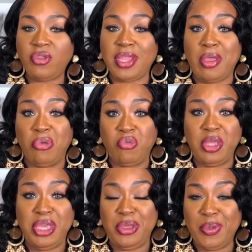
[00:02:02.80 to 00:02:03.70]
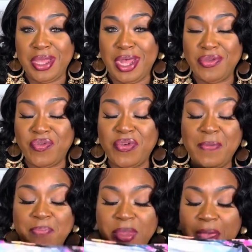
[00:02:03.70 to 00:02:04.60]
I thought was really cute and colorful.
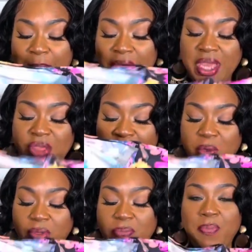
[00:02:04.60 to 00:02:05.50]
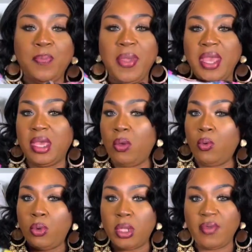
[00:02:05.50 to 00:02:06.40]
But yeah, you can pick
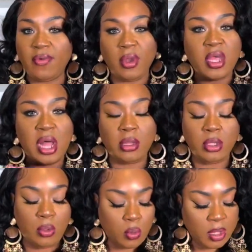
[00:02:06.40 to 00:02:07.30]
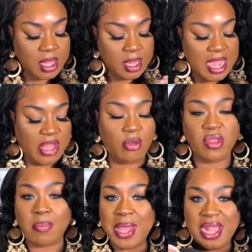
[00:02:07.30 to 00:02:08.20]
whatever color you want. I chose a
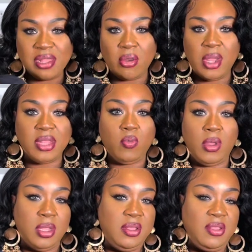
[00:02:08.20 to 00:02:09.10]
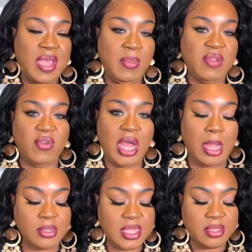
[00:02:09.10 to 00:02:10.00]
black skirt as well as these come in different
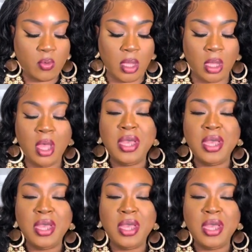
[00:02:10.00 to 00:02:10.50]
colors as well.